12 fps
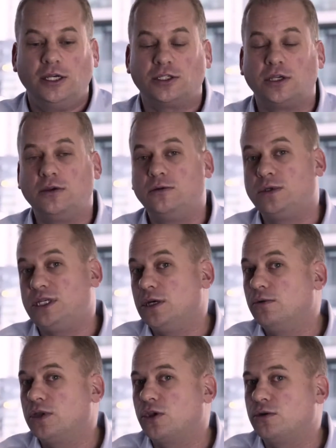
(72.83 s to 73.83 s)
So you
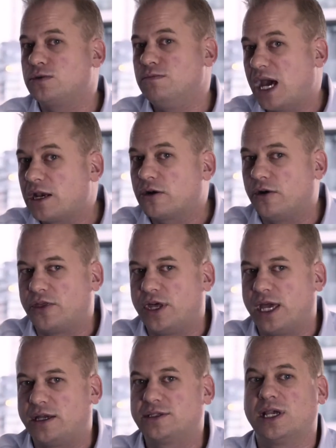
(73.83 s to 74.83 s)
deal with those medical
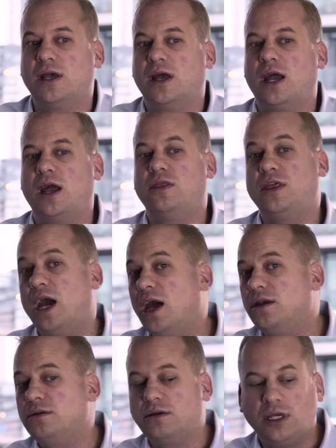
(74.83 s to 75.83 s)
things, and
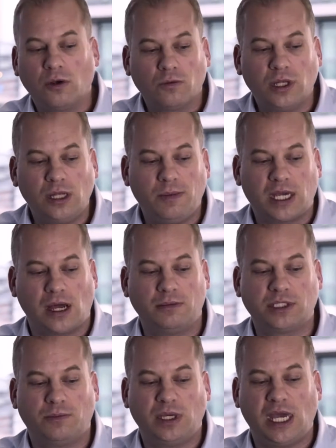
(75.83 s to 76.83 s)
then it really
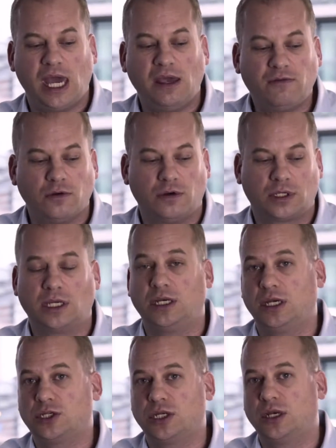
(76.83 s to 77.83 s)
becomes a behavioral
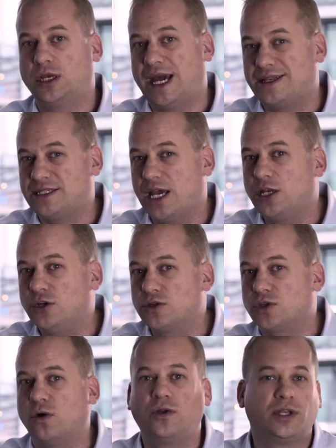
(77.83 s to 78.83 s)
condition. At 10
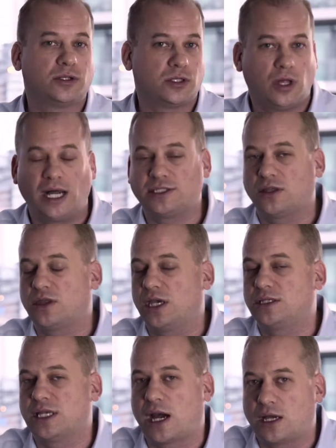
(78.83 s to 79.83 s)
years old, there's lots of
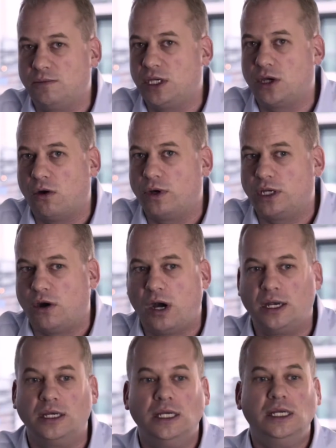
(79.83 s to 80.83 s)
things that could be going
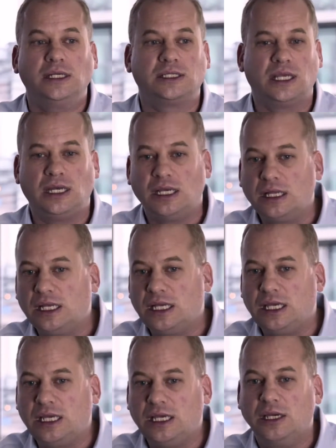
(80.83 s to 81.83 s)
on.
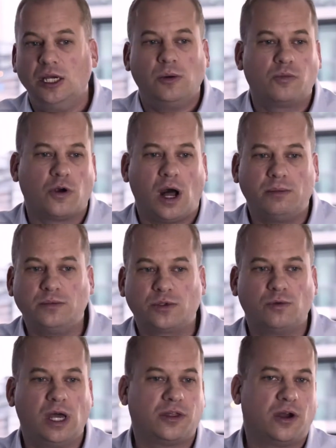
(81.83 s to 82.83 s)
Senility,
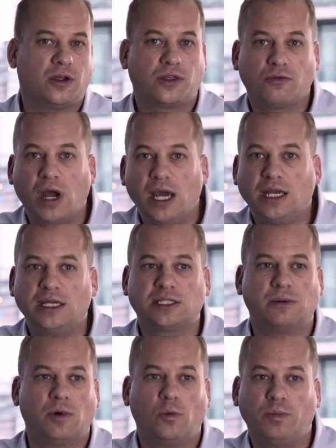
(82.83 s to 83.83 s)
problems with
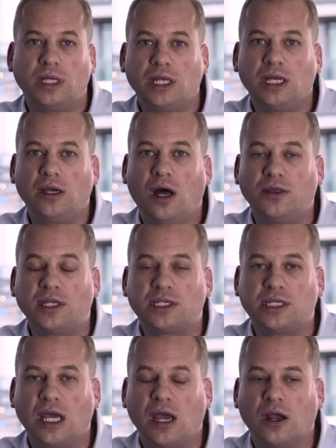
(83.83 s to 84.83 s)
arthritis, immobility on the
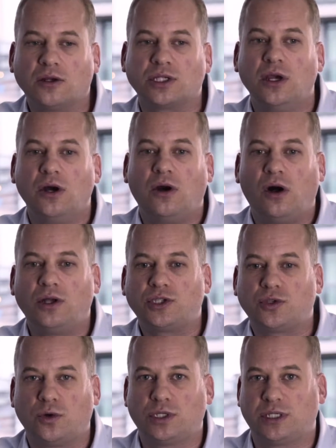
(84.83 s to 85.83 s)
stairs, all
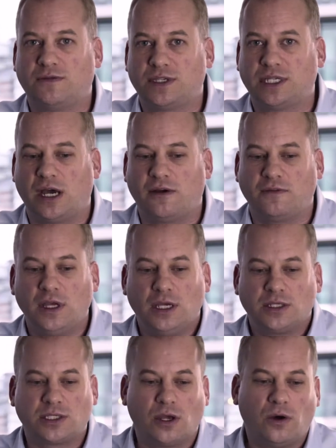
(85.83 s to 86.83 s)
sorts of stuff.
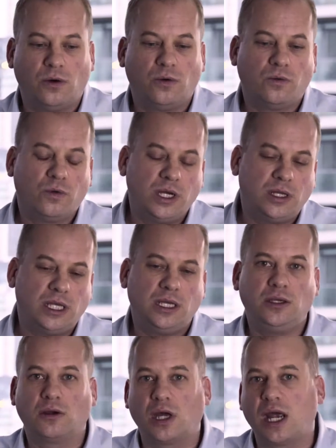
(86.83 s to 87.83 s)
So
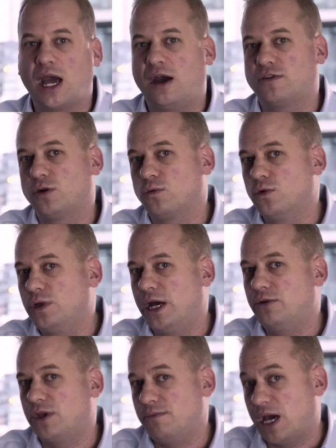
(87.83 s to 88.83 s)
really, you're going to have to rule
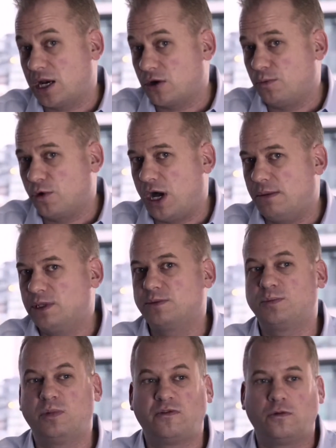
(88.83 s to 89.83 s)
out the medical
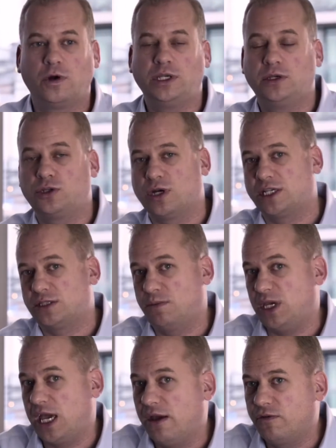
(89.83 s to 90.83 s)
problems before you address
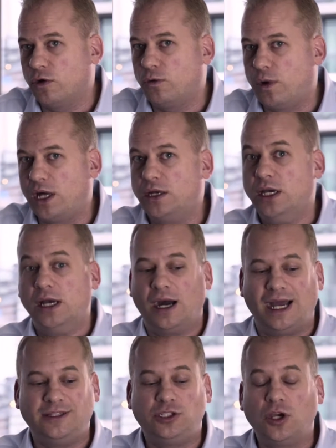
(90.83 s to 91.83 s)
the behavioral one.
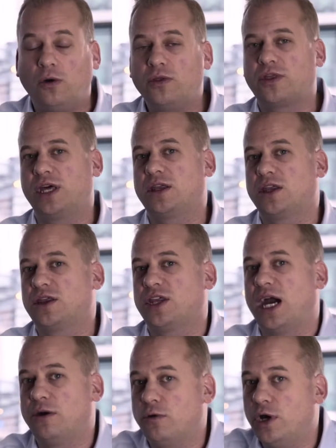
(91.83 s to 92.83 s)
I don't think the
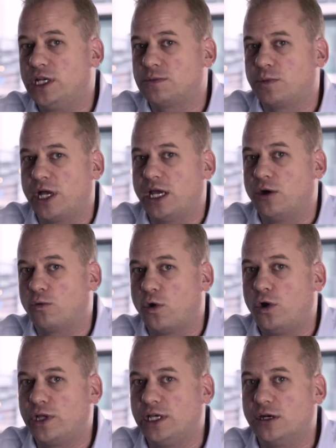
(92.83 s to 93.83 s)
thyroid is playing a
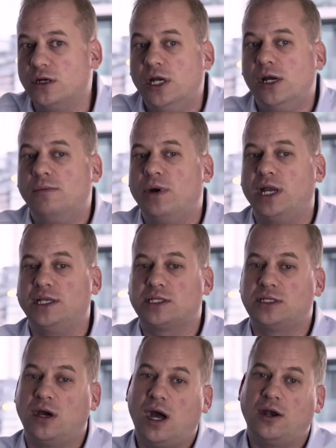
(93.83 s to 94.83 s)
role here, but
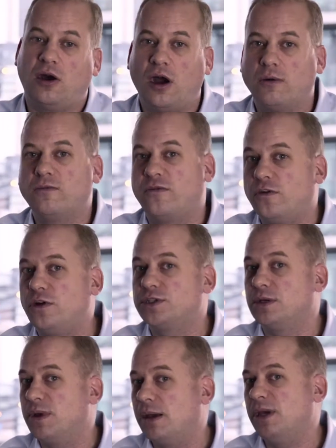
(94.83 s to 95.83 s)
it's not harmful
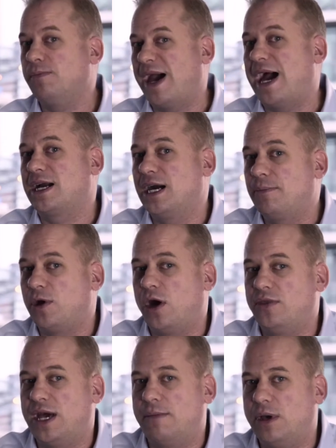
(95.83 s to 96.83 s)
to maybe back up
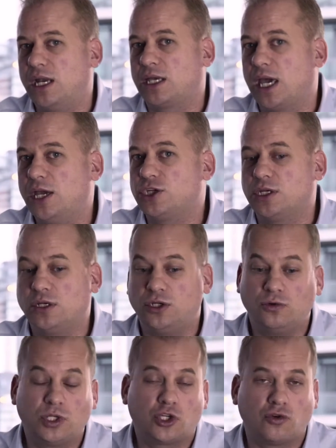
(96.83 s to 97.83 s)
on that medication,
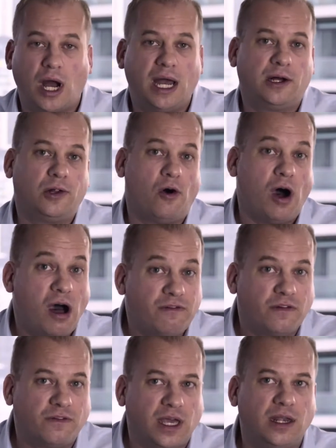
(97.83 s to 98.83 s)
do a trial
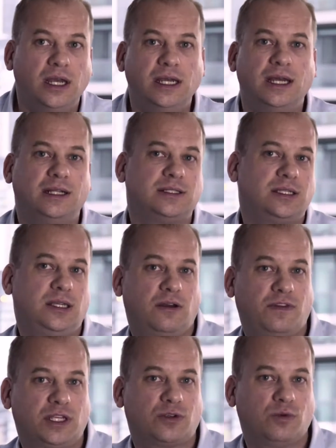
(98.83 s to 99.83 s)
off of it, and
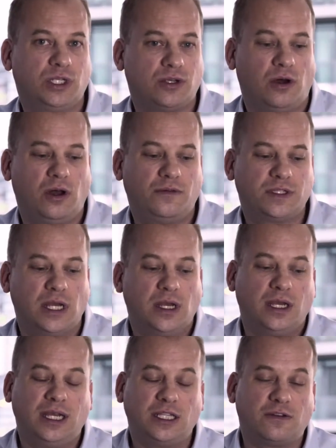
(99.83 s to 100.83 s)
see if this resolves.
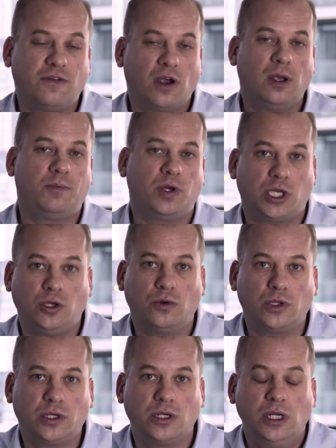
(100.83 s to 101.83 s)
It's very
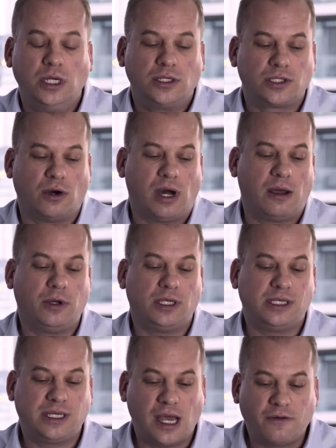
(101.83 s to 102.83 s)
peculiar, so I
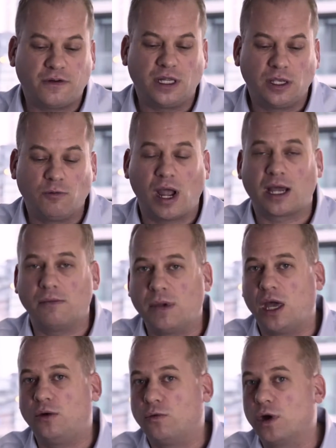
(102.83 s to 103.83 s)
would definitely
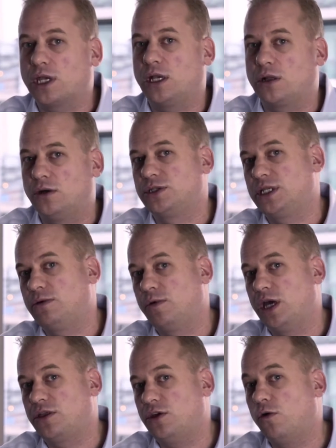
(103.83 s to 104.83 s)
recommend working closely
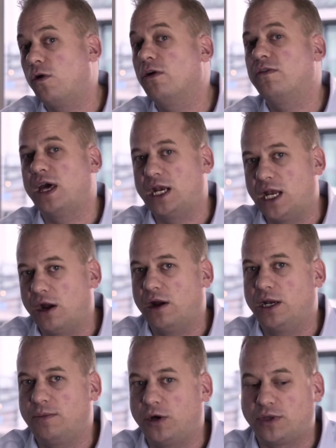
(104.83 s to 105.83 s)
with your
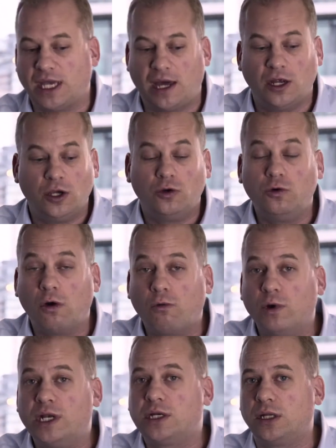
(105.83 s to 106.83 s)
veterinarian about that, who
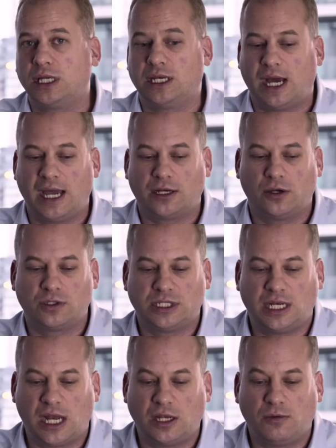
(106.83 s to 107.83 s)
originally
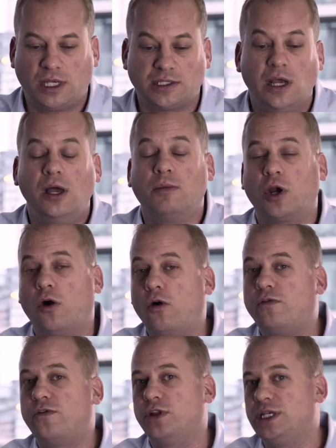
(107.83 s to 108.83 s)
diagnosed it anyways. But
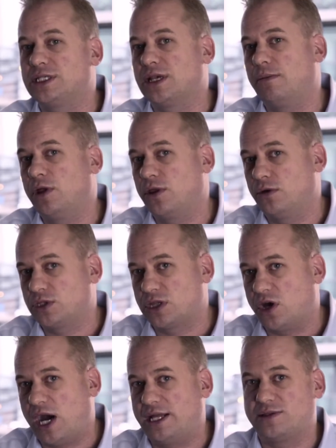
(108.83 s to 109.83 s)
hopefully some of those
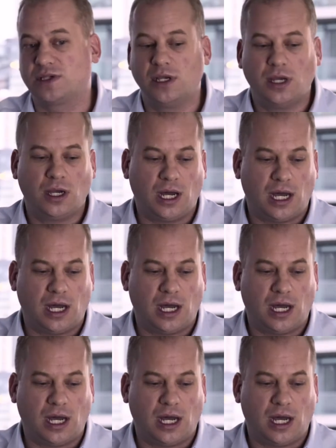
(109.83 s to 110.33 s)
thoughts